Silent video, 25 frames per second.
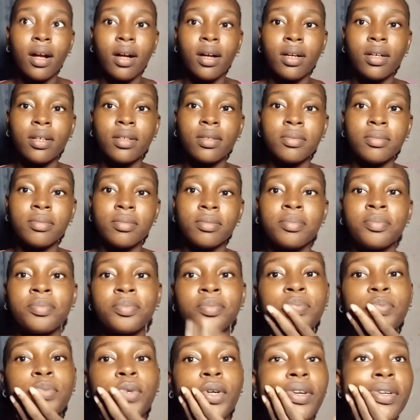Um
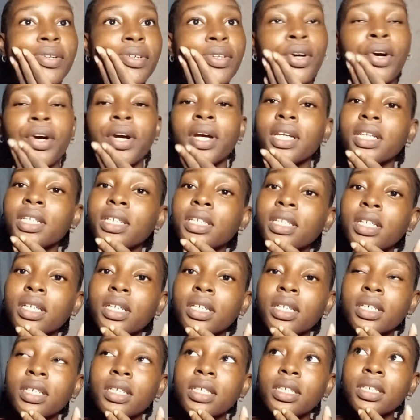but
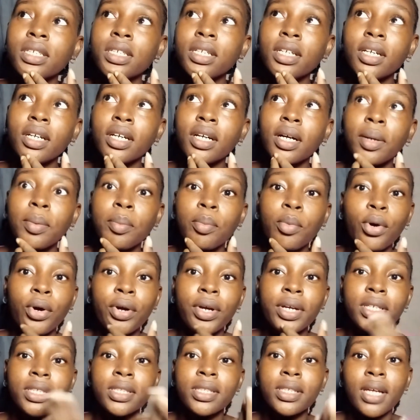currently
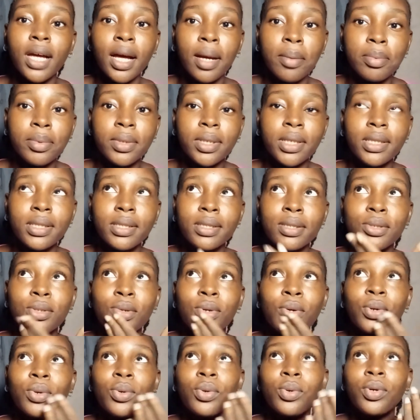more isn't happening,
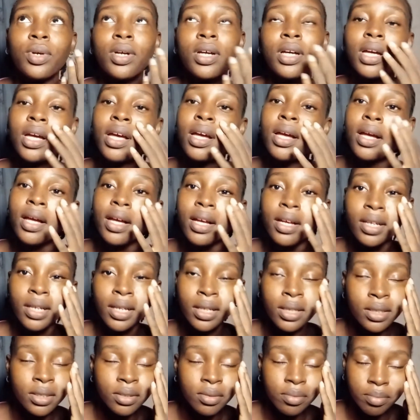so
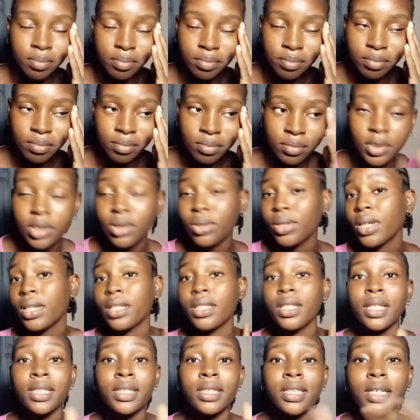um so yeah,
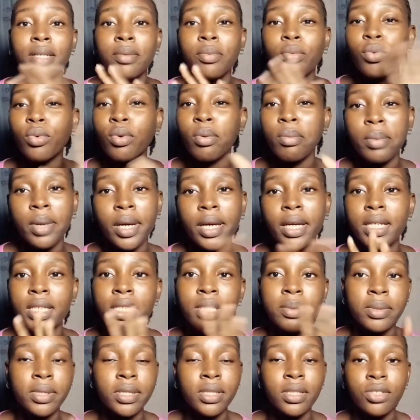that's like what my
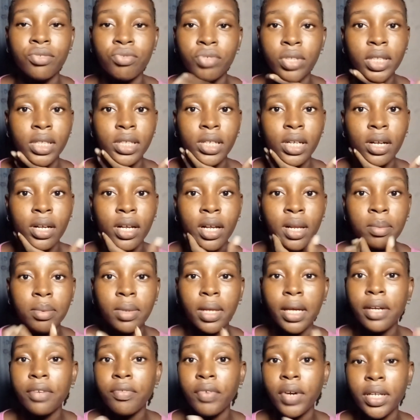headspace is right now, and
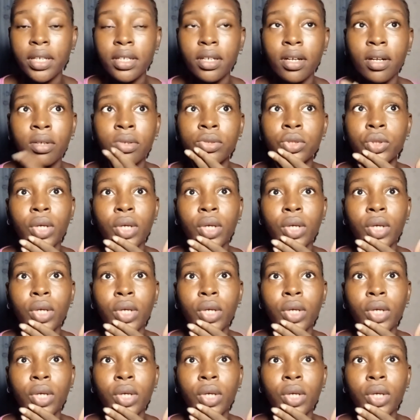like right now.